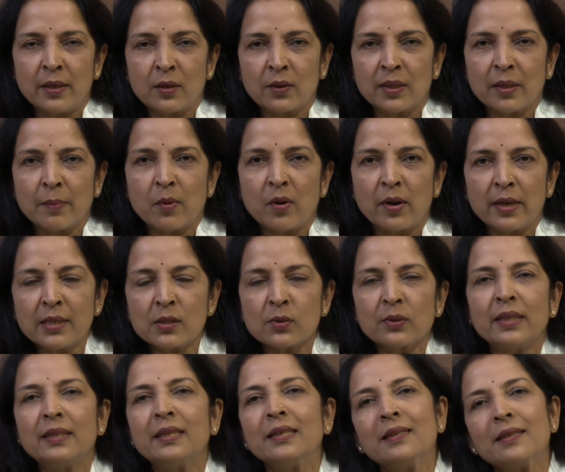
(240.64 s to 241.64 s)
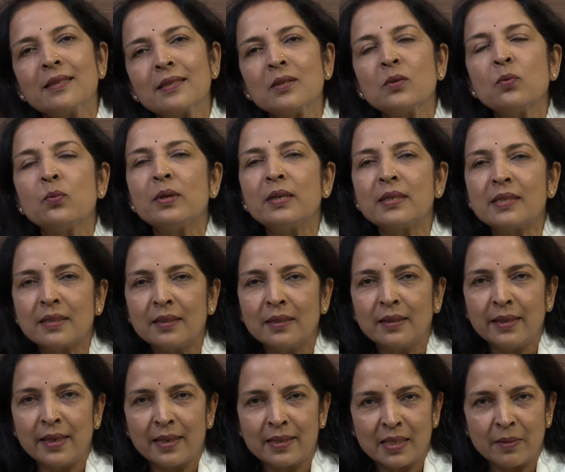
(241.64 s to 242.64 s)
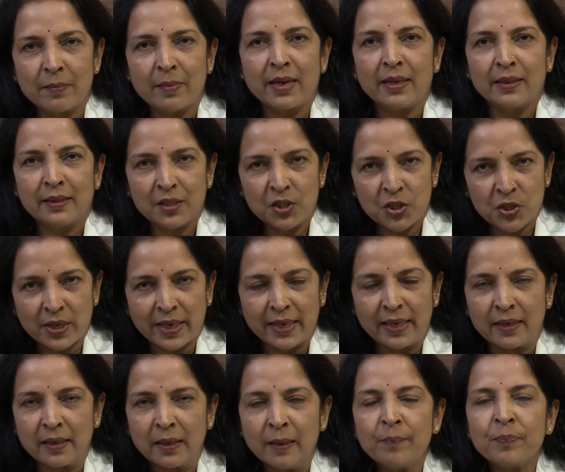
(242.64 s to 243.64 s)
on the body, so that it doesn't worsen the eczema in the child.